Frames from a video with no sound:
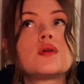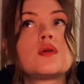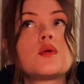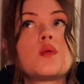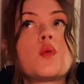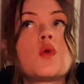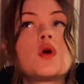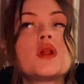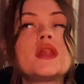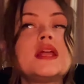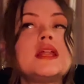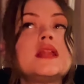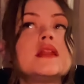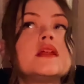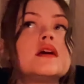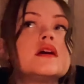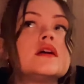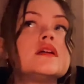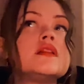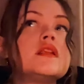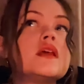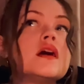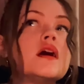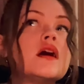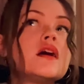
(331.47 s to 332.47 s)
wanting
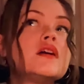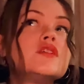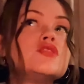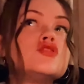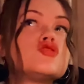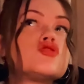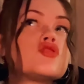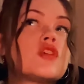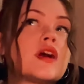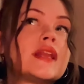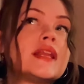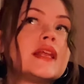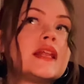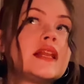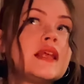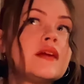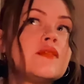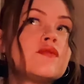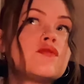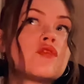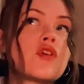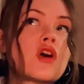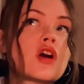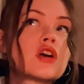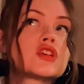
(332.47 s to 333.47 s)
an
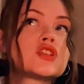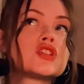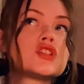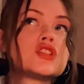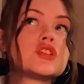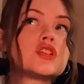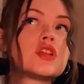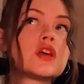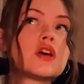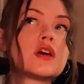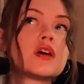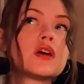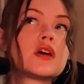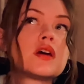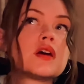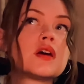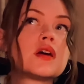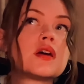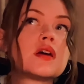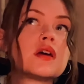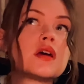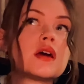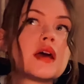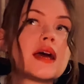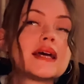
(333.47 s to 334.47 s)
adrenaline rush to
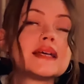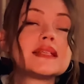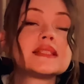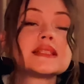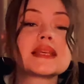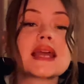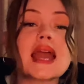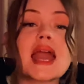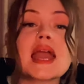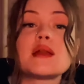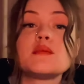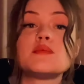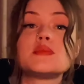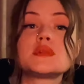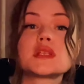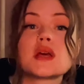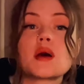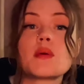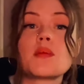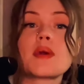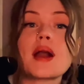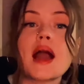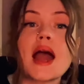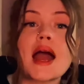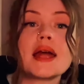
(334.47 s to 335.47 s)
escape
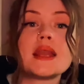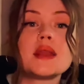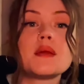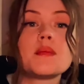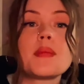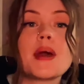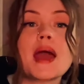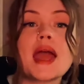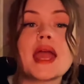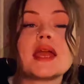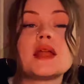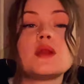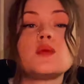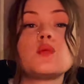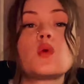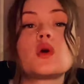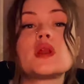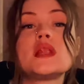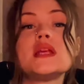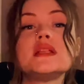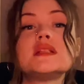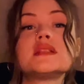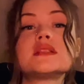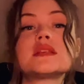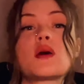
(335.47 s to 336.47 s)
some kind of pain,
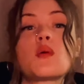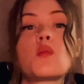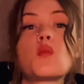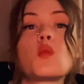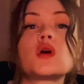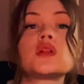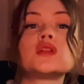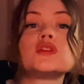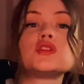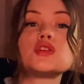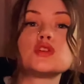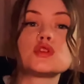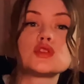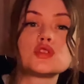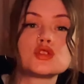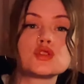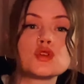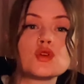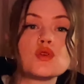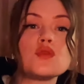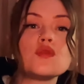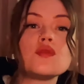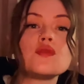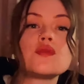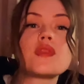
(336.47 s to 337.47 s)
wanting someone to
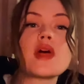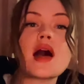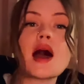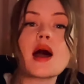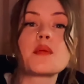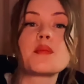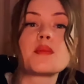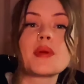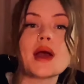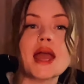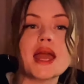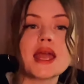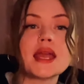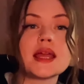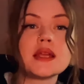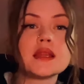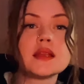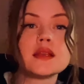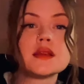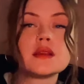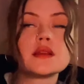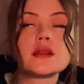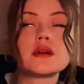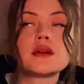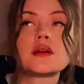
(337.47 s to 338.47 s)
soothe that pain.
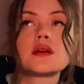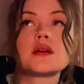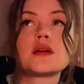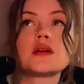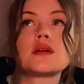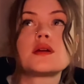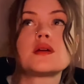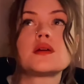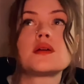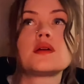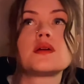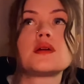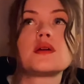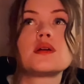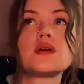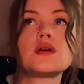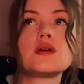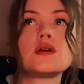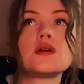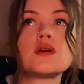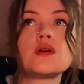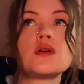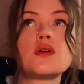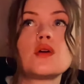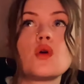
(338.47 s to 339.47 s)

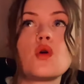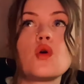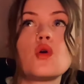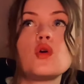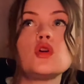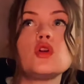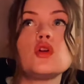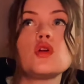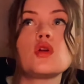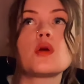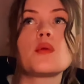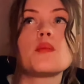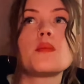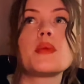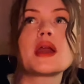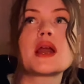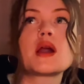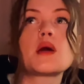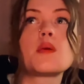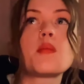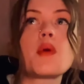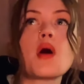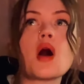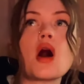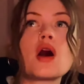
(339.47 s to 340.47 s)
Or you can pick
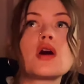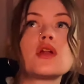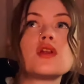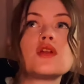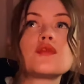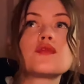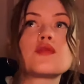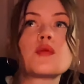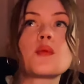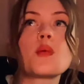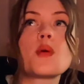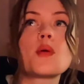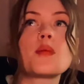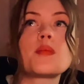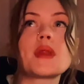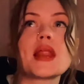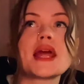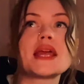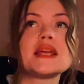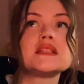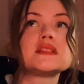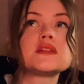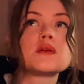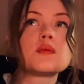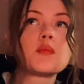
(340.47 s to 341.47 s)
a partner from a
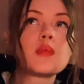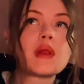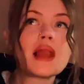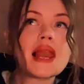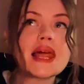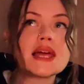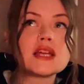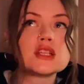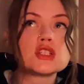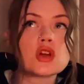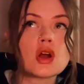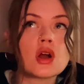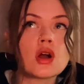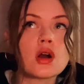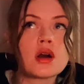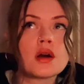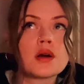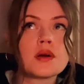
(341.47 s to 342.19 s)
place of pleasure.